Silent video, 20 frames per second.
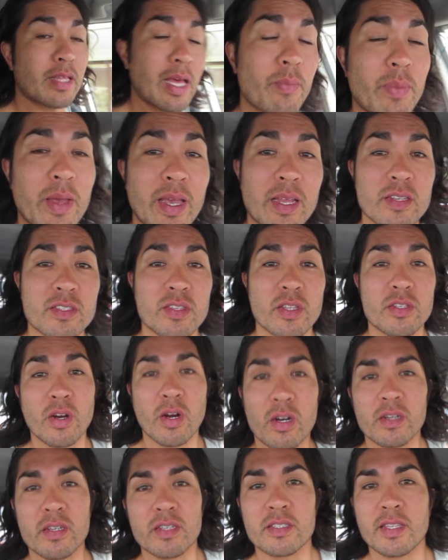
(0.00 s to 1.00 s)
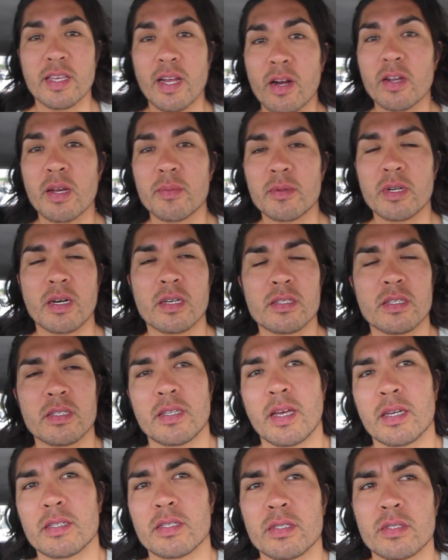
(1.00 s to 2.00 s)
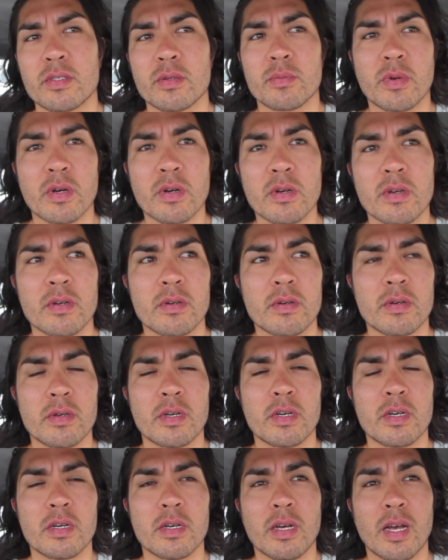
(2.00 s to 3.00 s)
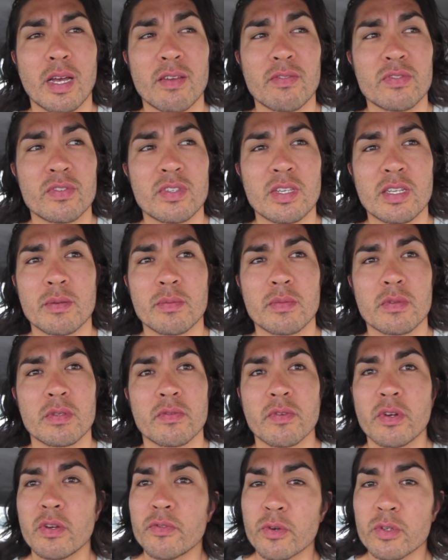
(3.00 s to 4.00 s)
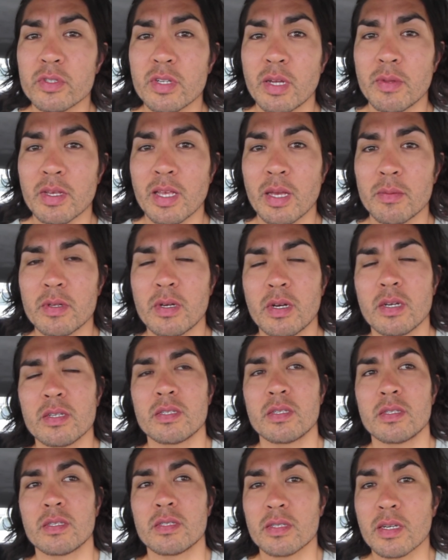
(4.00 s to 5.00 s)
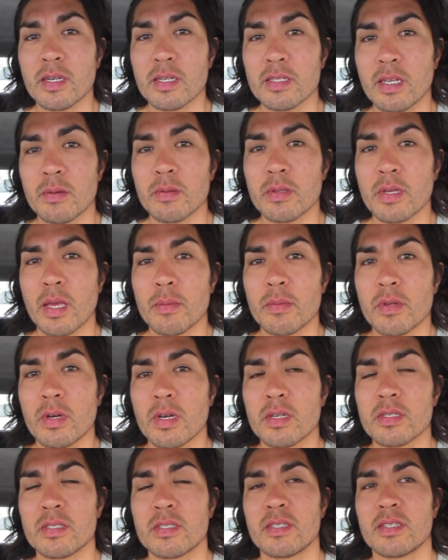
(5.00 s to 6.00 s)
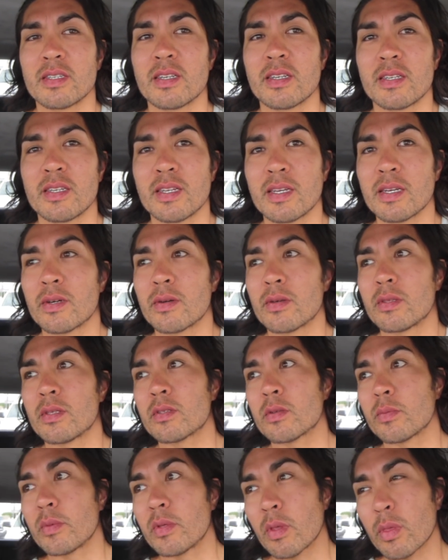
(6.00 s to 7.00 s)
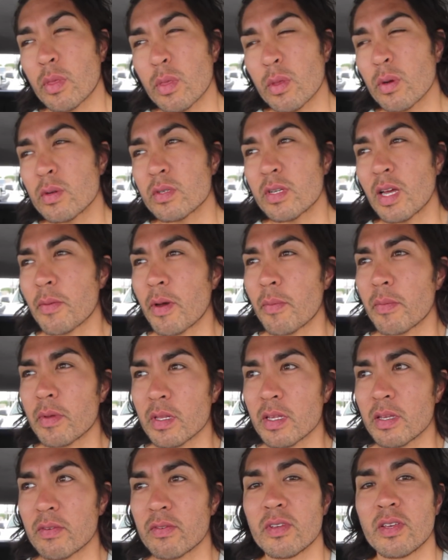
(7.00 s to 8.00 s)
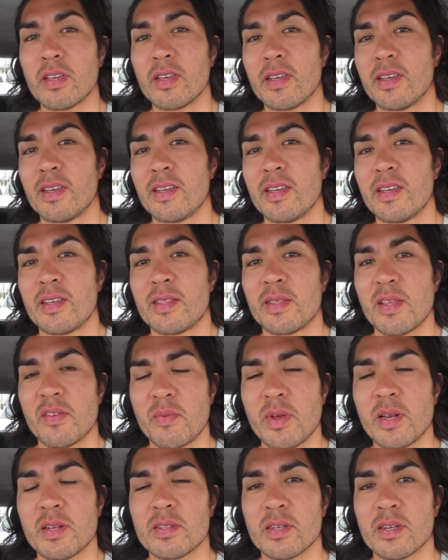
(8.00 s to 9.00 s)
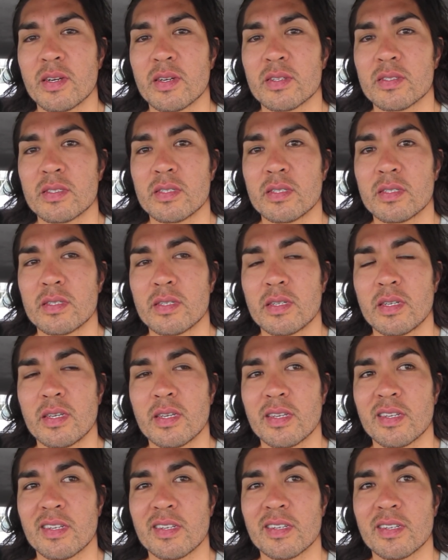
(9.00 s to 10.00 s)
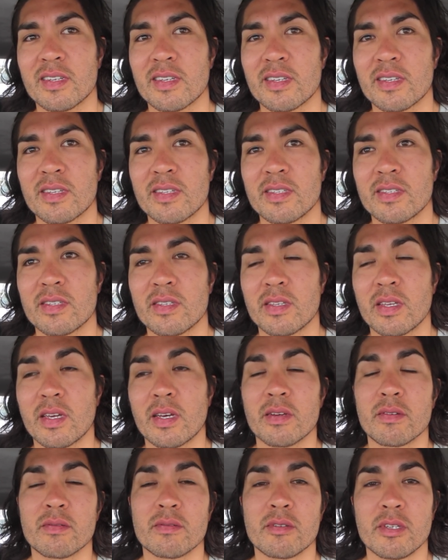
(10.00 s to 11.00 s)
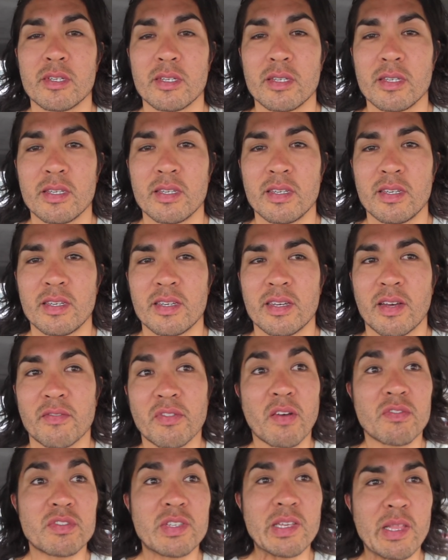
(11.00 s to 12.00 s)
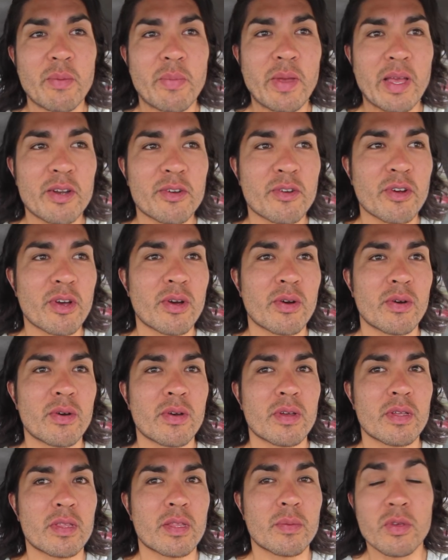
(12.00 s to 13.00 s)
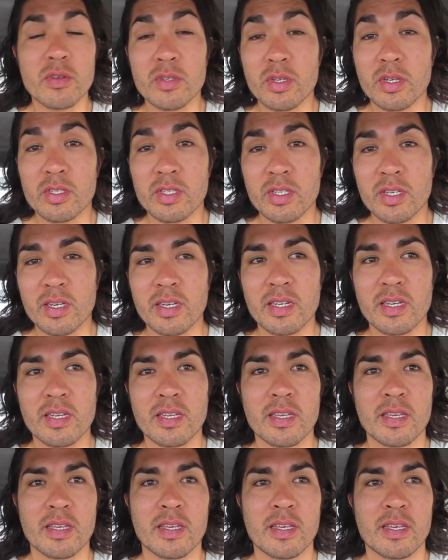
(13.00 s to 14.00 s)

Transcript: And that band is The Darkness. They are coming to Austin, Texas tomorrow. I've seen them the very first time they came to Austin, the second time they came to Austin, and now this will be the third time, I believe, they've made it to Austin. And yeah. I've loved seeing the band grow. The music is good.